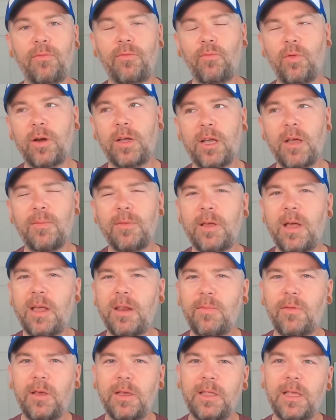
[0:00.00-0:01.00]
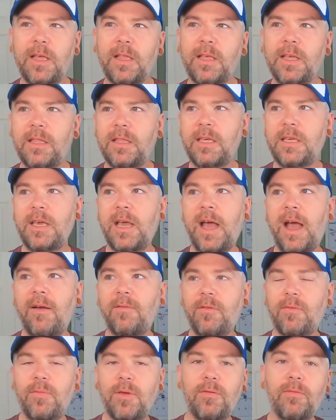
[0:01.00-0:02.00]
When it comes to items like this, I think you
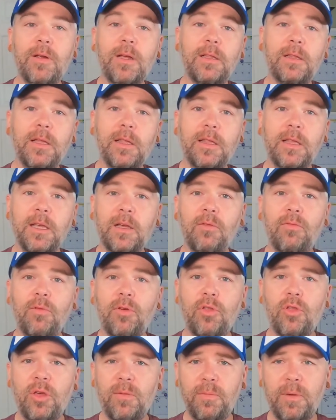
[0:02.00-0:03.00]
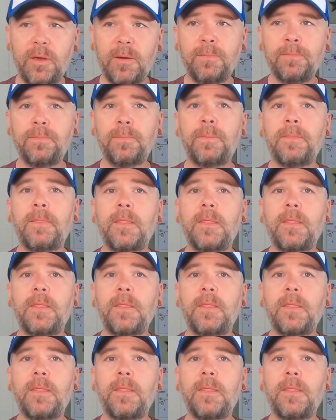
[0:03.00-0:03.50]
have to be realistic with shipping.